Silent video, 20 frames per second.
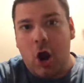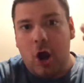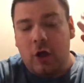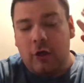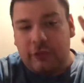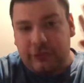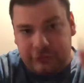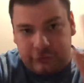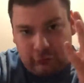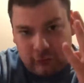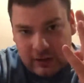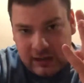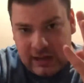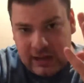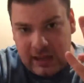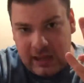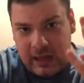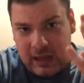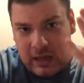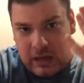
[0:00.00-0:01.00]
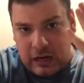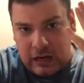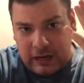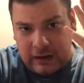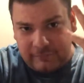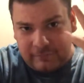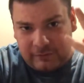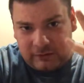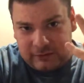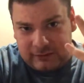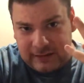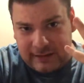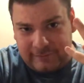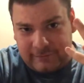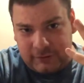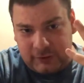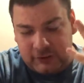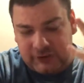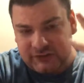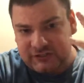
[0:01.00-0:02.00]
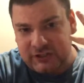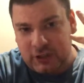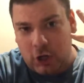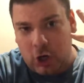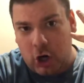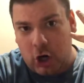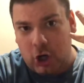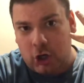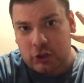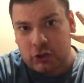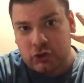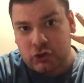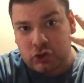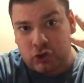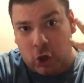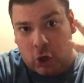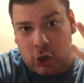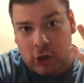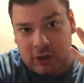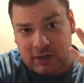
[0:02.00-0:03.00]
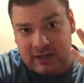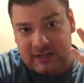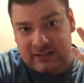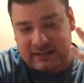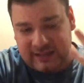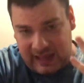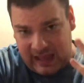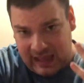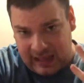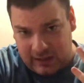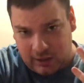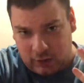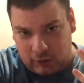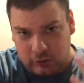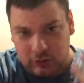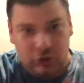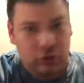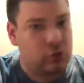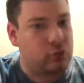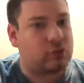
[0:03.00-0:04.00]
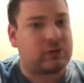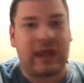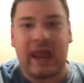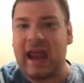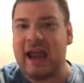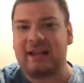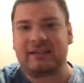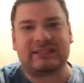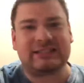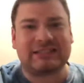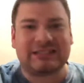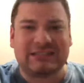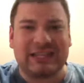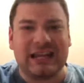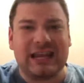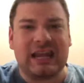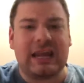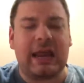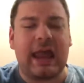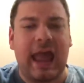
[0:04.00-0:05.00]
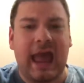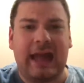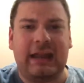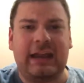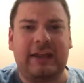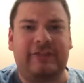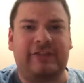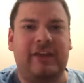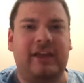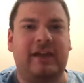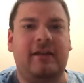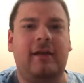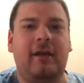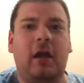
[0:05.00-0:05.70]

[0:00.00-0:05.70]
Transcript: 3 of the levels are dark as hell. You can't see anything